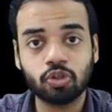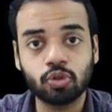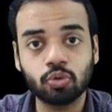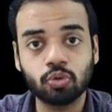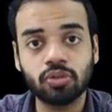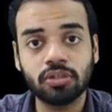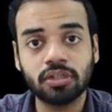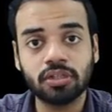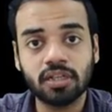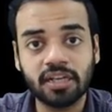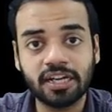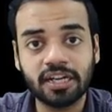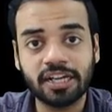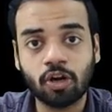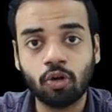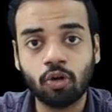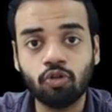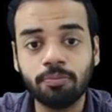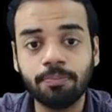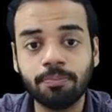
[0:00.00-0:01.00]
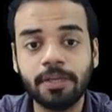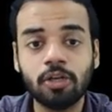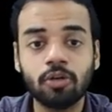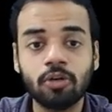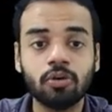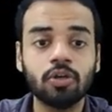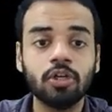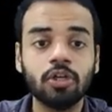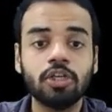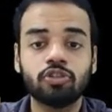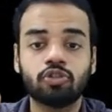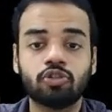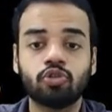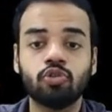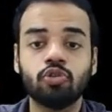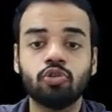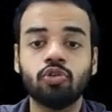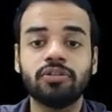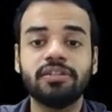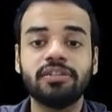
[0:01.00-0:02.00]
to the ground below.
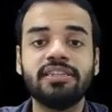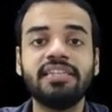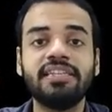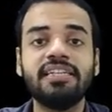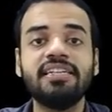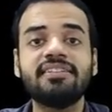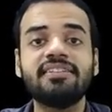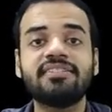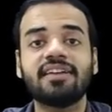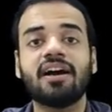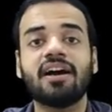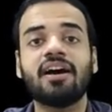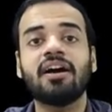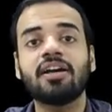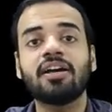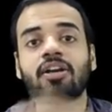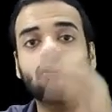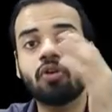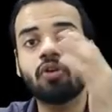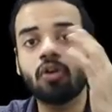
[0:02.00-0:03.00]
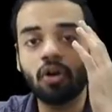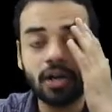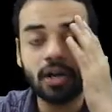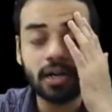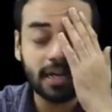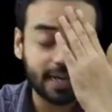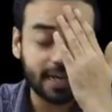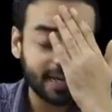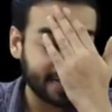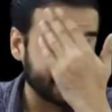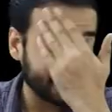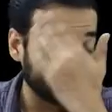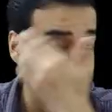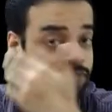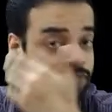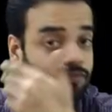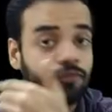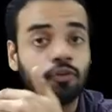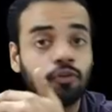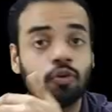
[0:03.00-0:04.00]
So these are called as
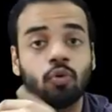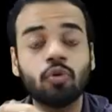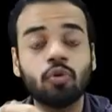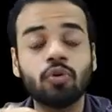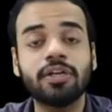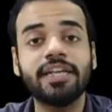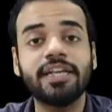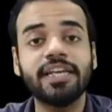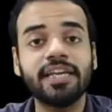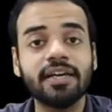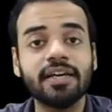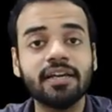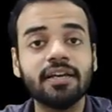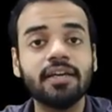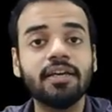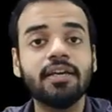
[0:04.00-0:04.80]
floating